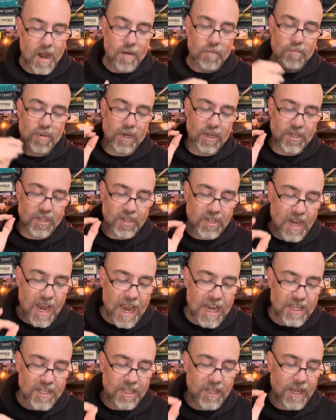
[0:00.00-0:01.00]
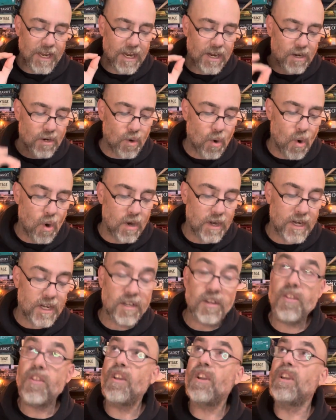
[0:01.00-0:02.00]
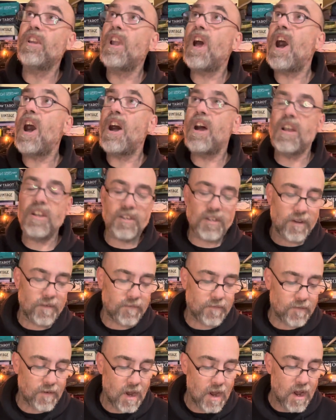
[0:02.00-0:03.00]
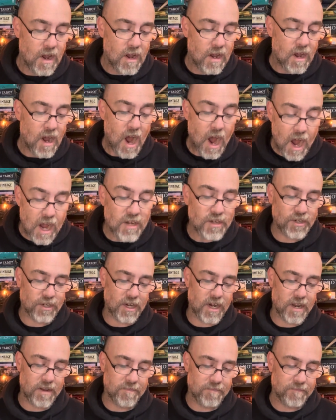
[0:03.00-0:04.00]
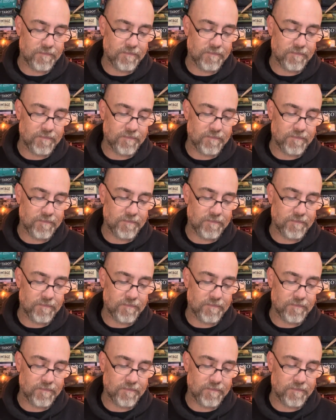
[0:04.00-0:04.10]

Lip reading: Precisely according to the laws of Asha,